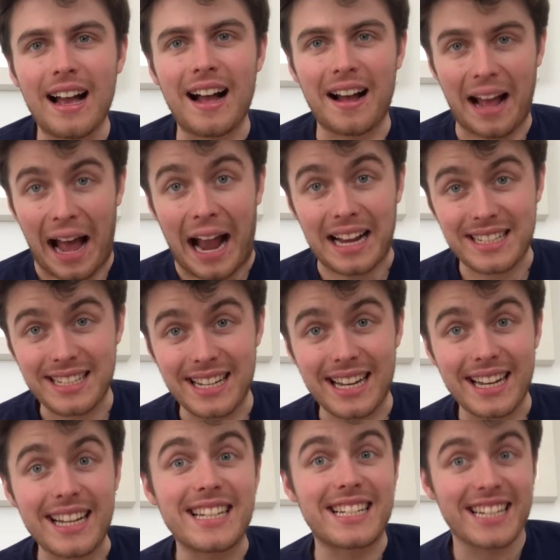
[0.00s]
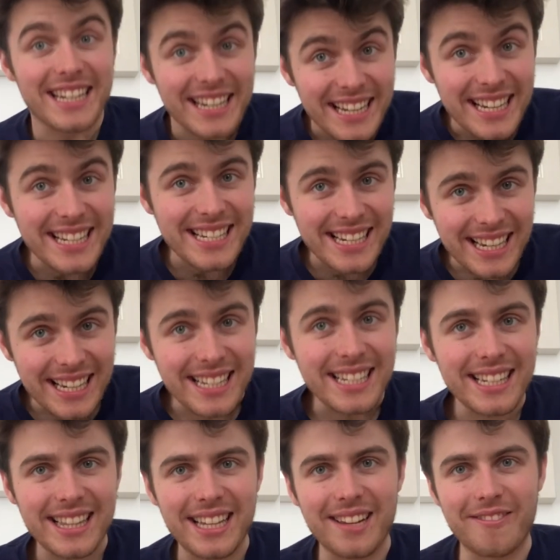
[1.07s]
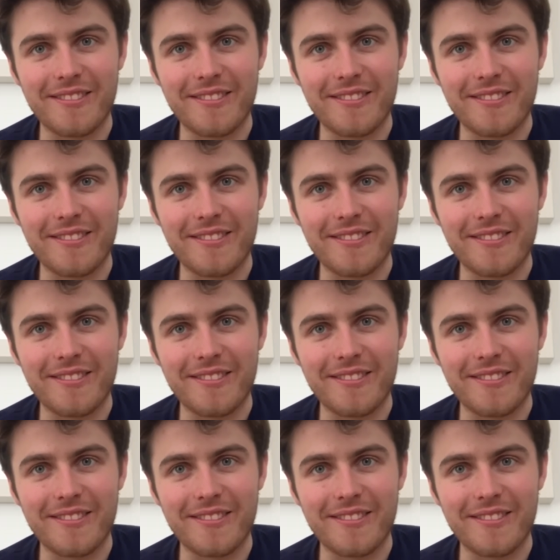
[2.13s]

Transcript: I accidentally deleted the